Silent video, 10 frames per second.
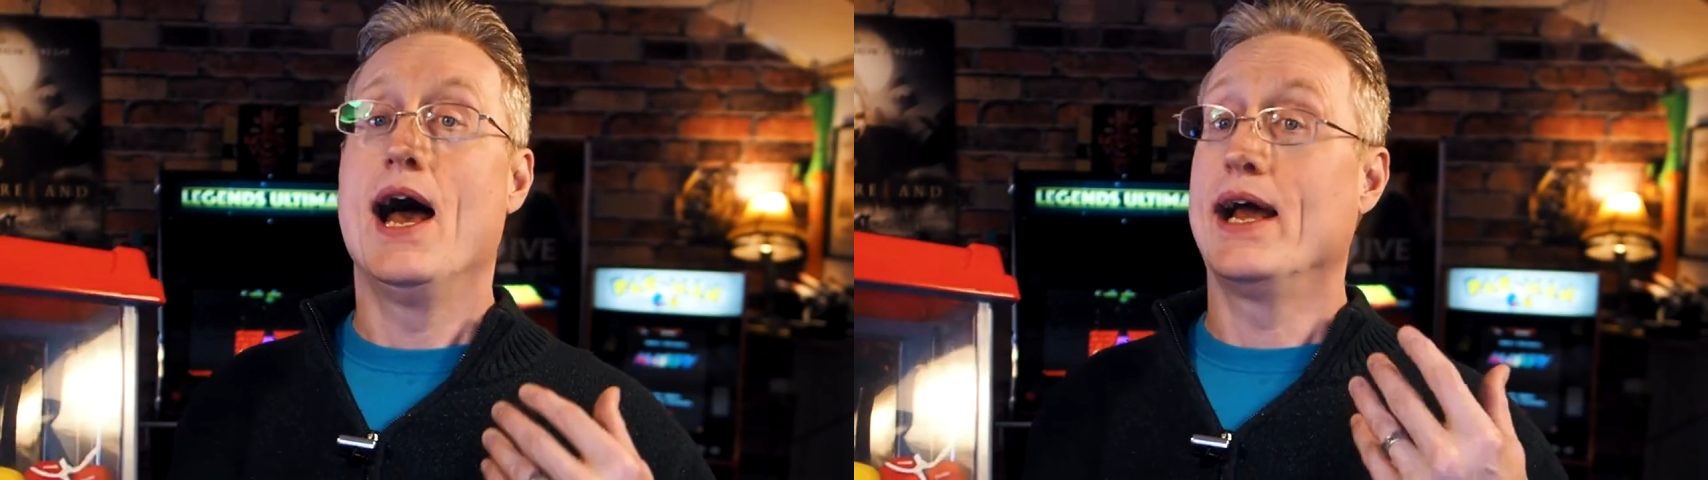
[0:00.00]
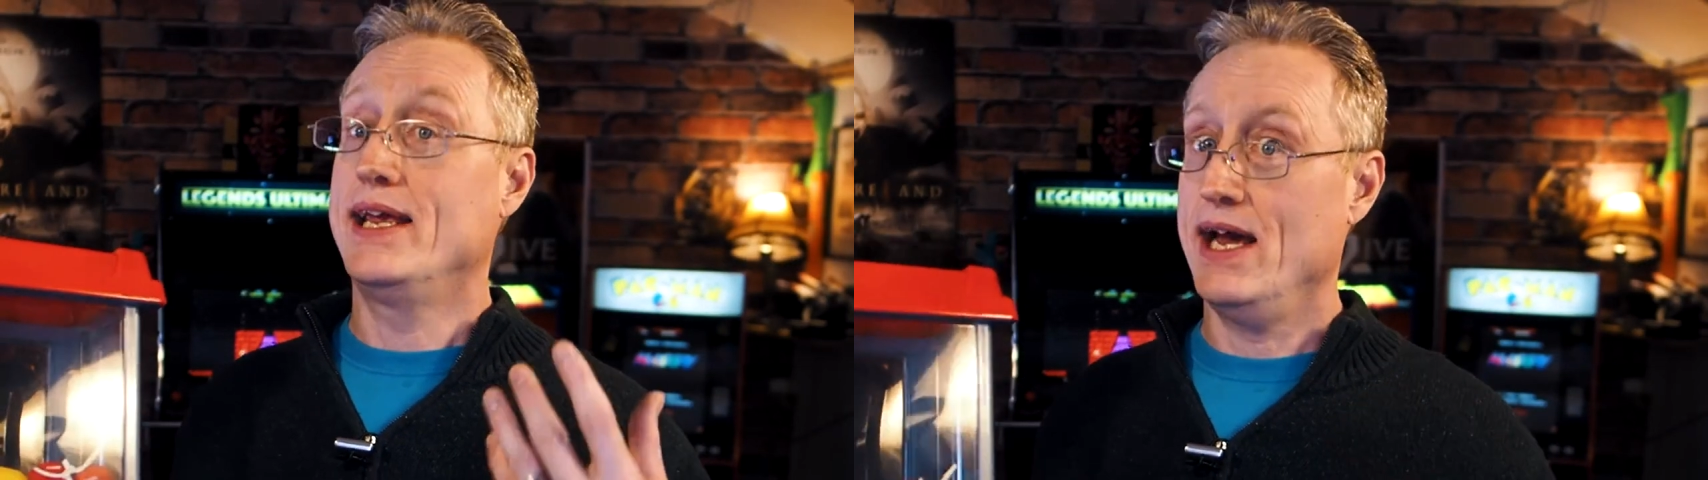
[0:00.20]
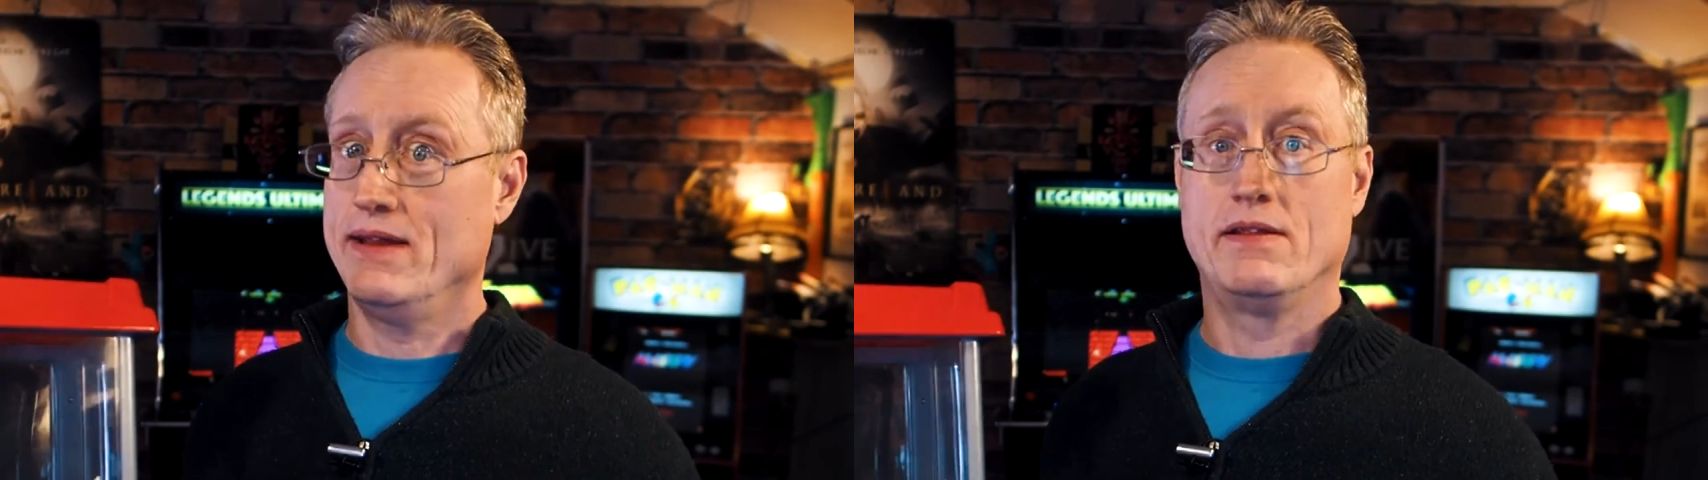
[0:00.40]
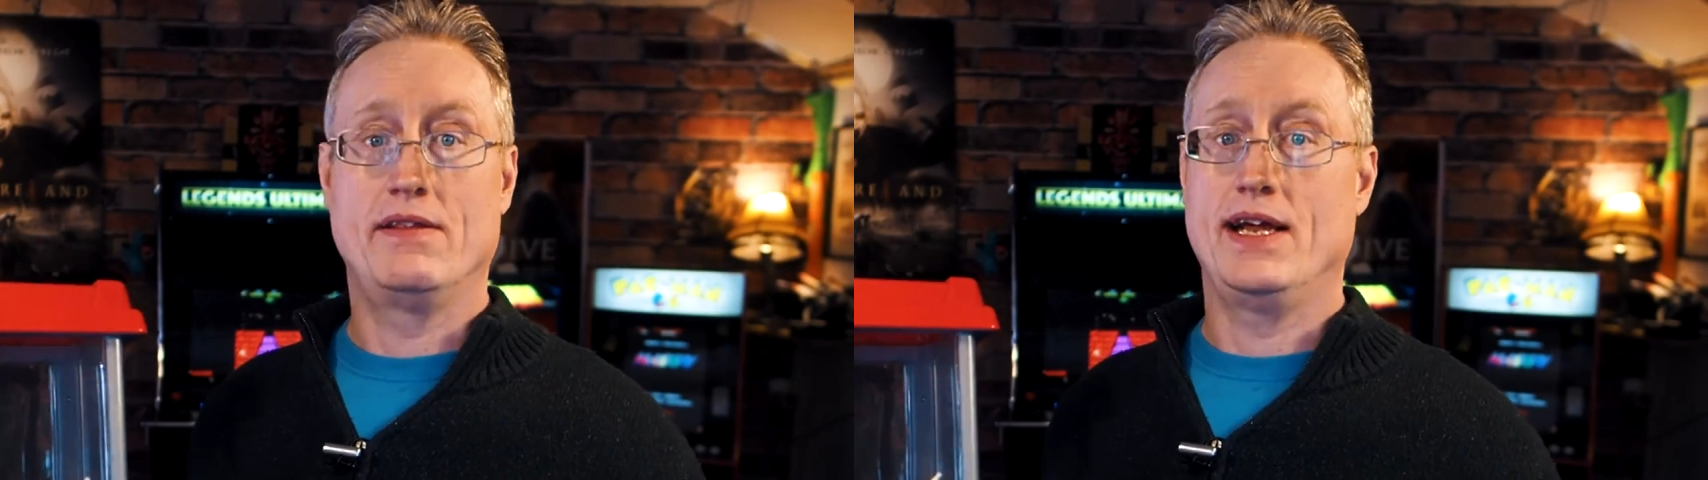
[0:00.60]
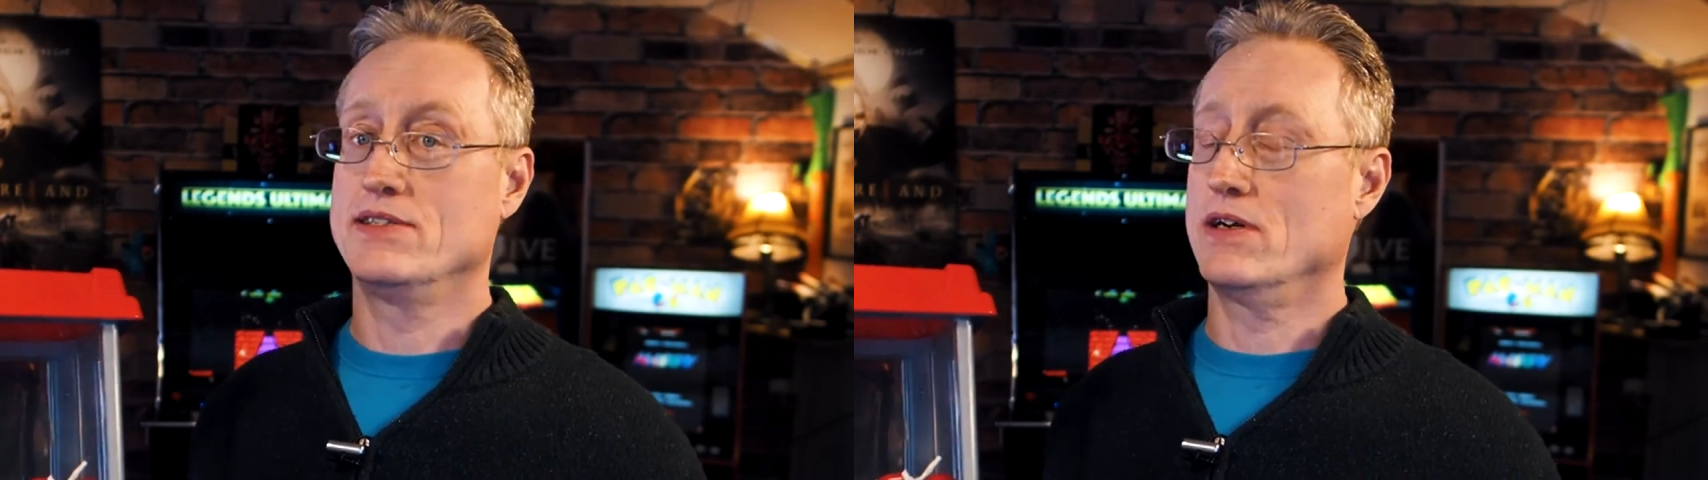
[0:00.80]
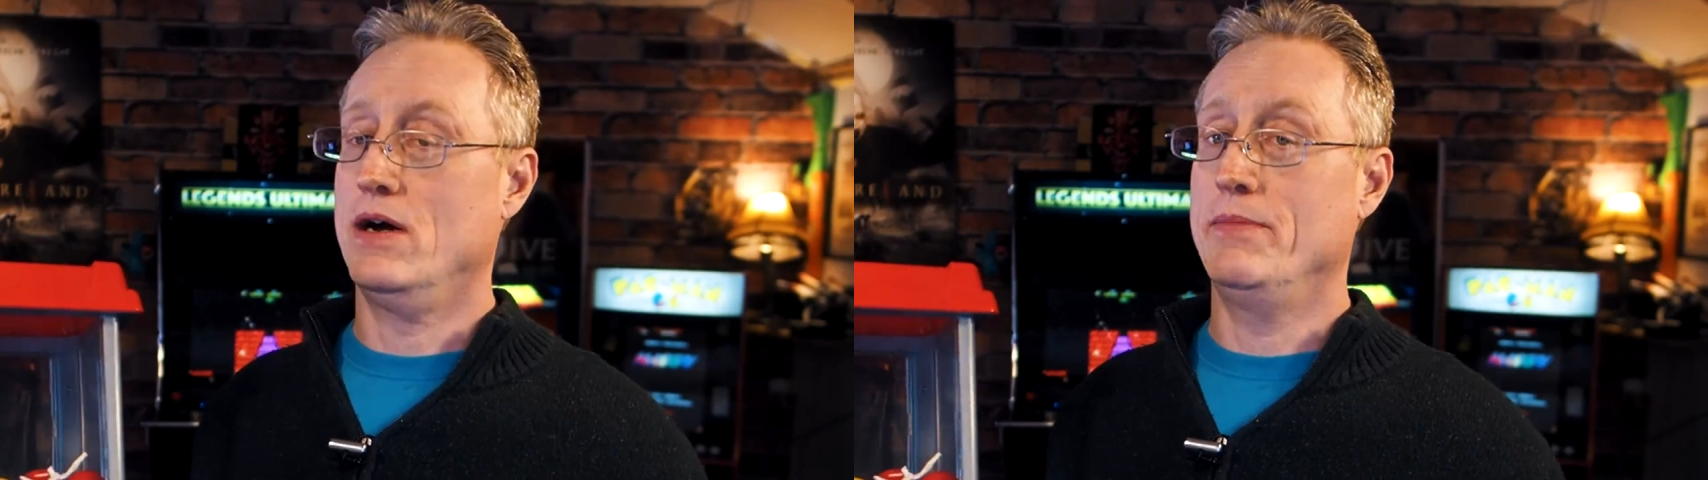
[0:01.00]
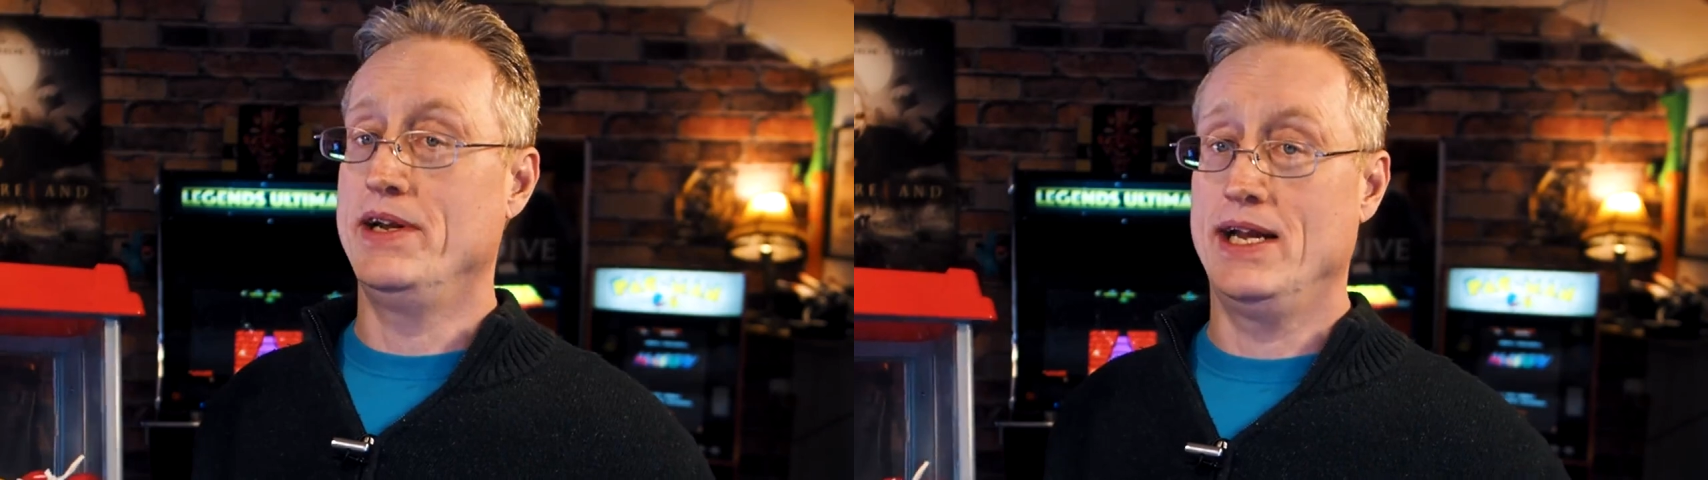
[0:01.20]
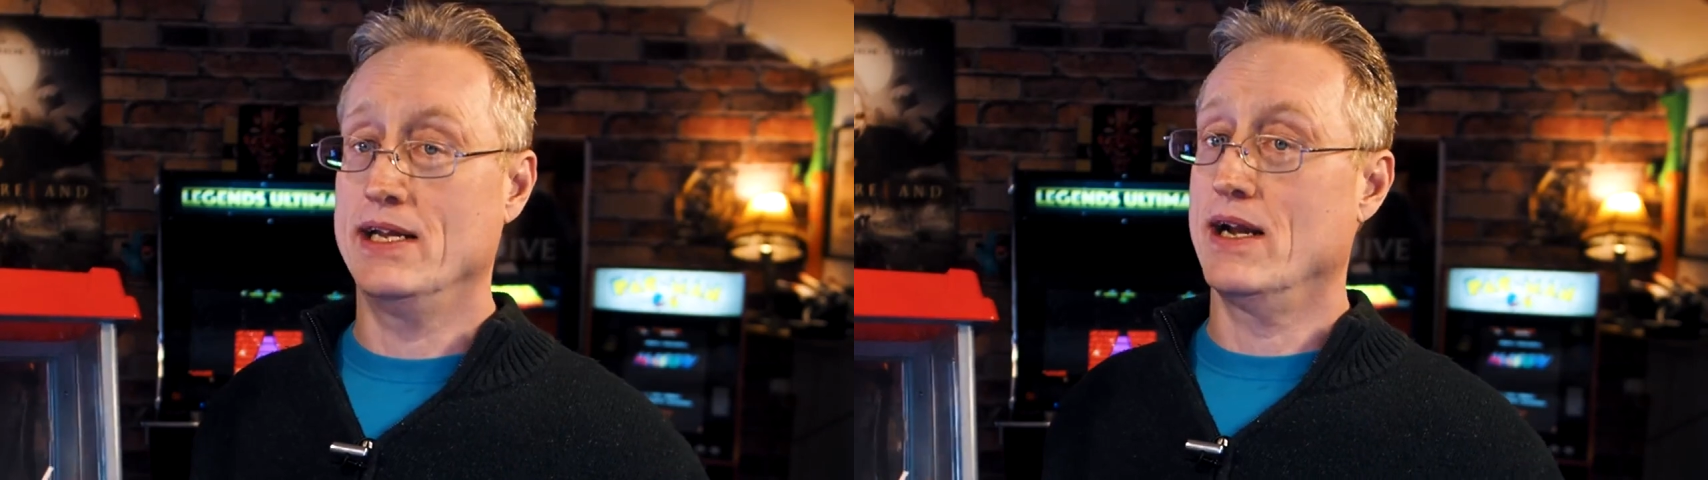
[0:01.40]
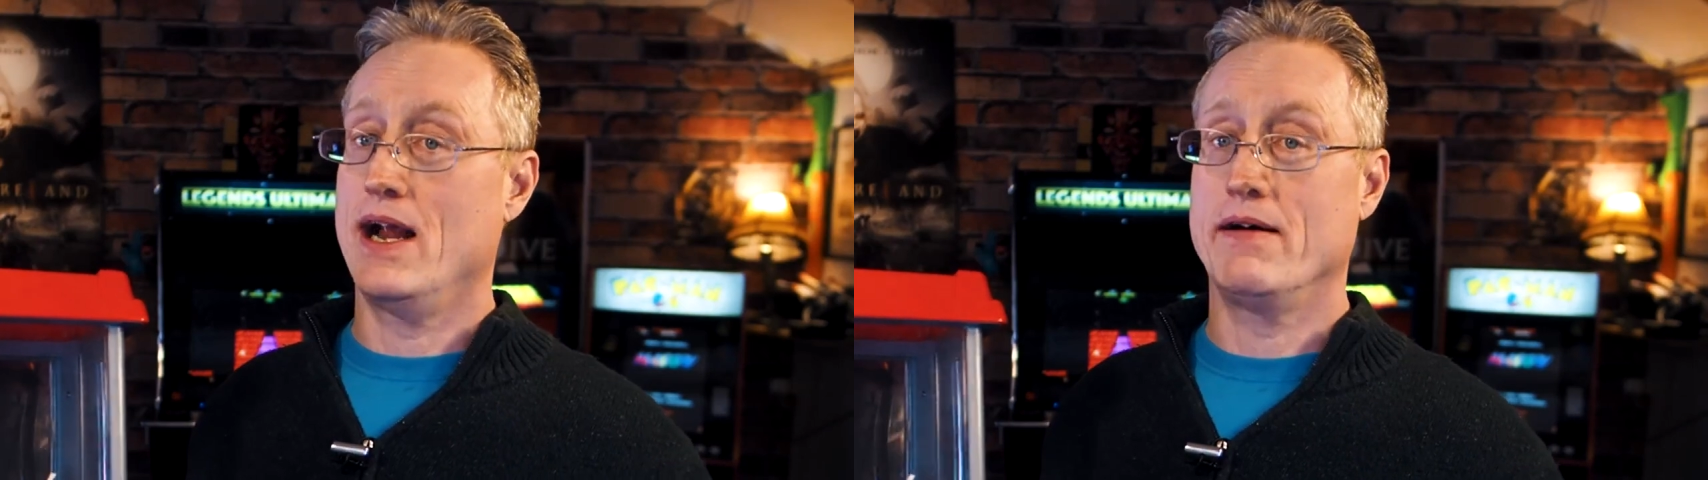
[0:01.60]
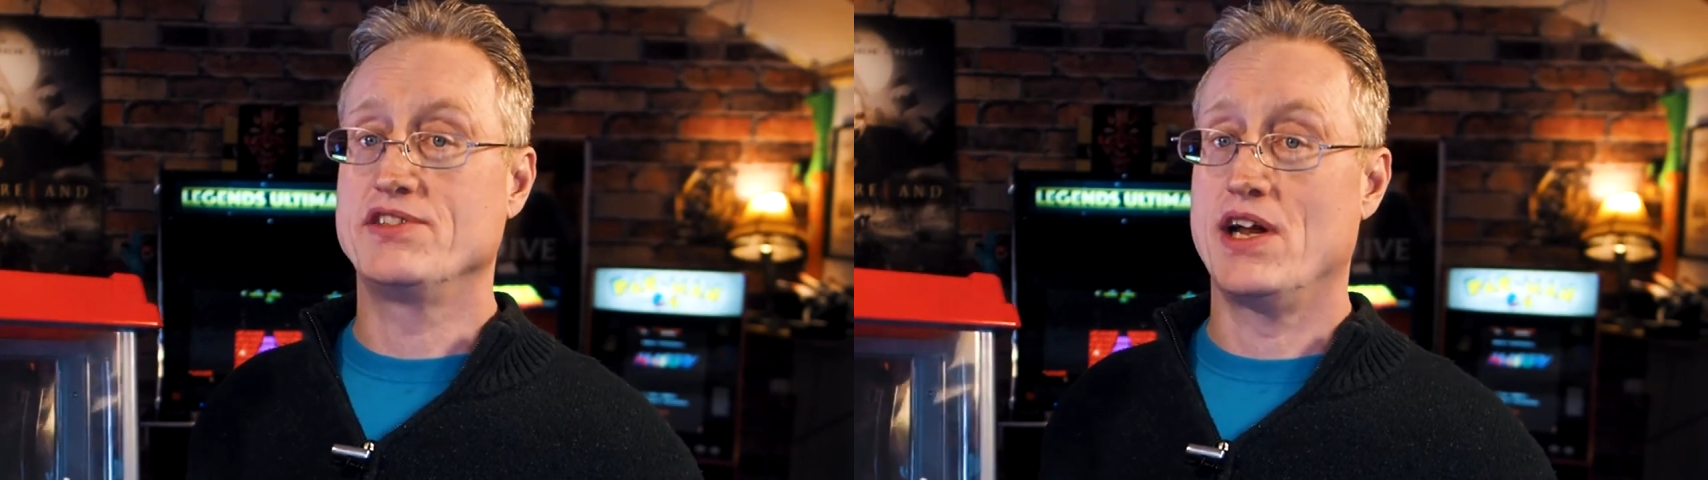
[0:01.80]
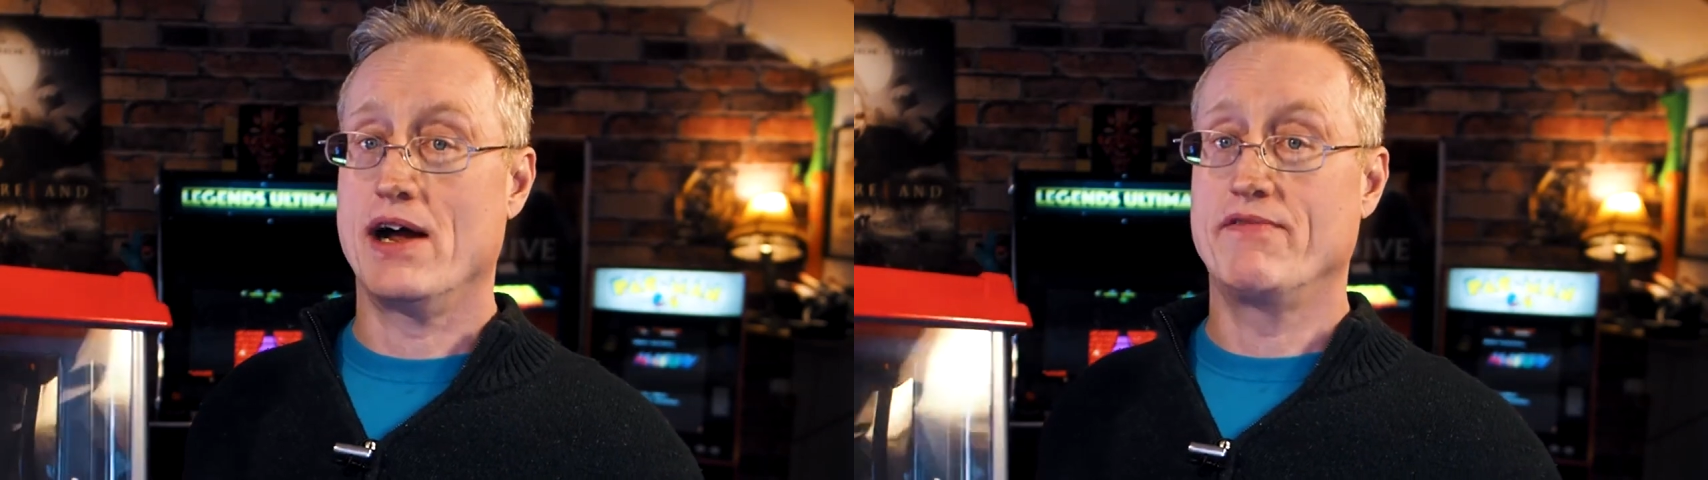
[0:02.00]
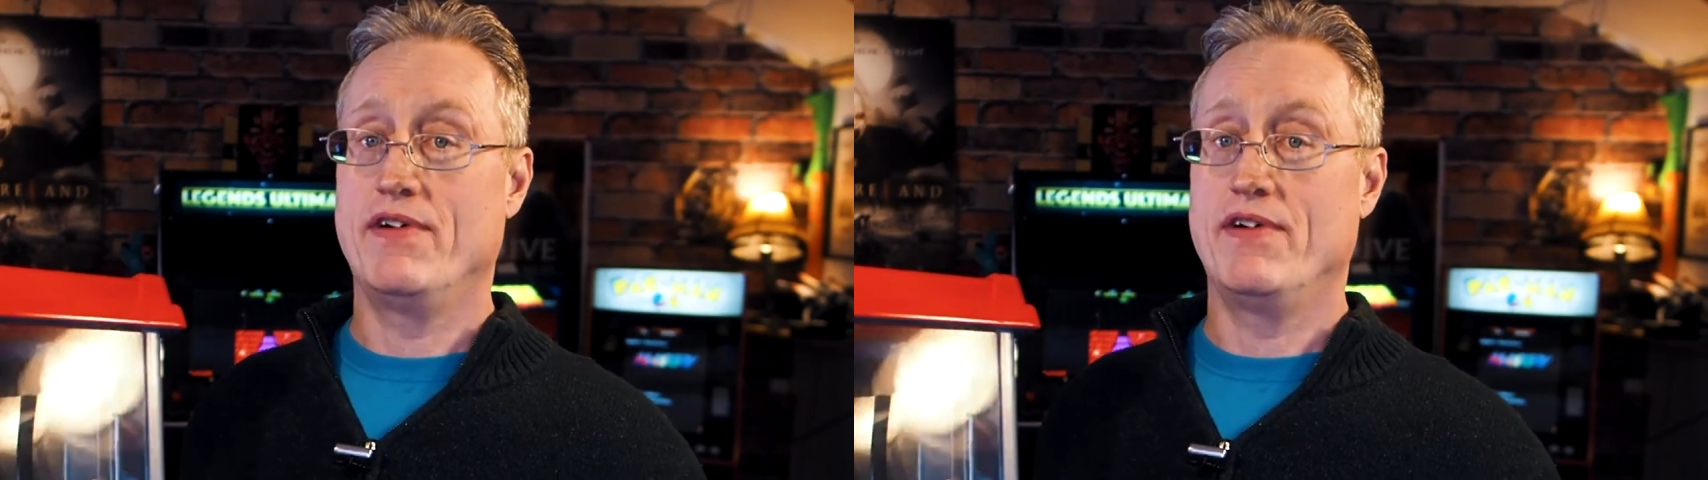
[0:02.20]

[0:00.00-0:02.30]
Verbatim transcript: Again, things are coming in and out of stock